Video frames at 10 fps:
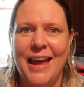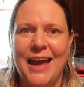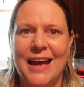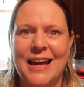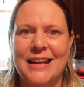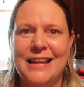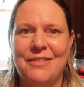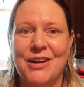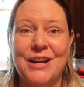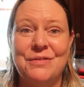And
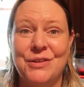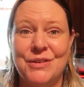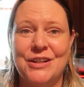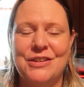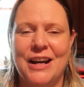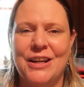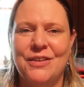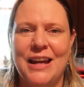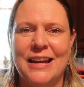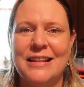that way, if you want to try it,
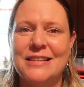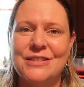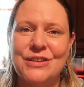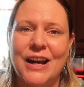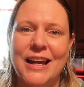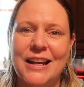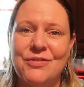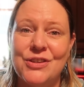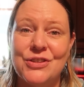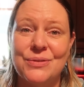you can. This is great
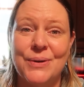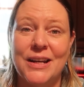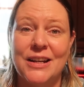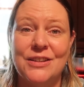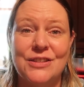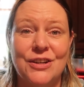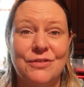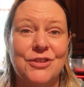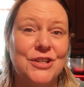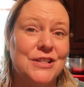if you just want a
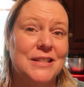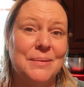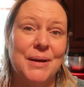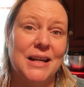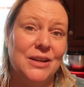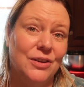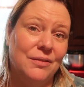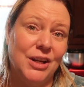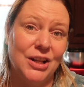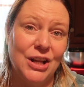dessert for just somebody you're
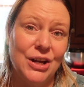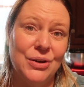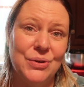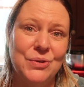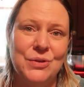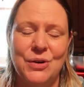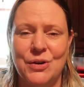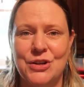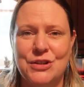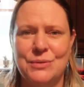living alone,
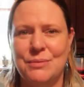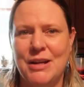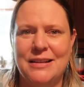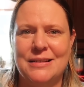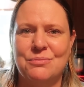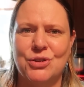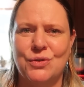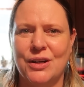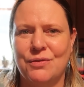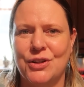or you just want to make something real
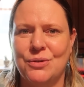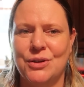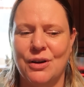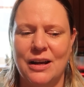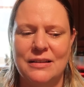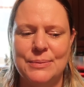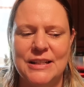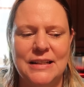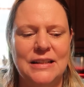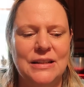quick for you and your
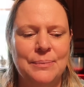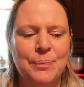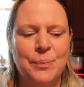husband,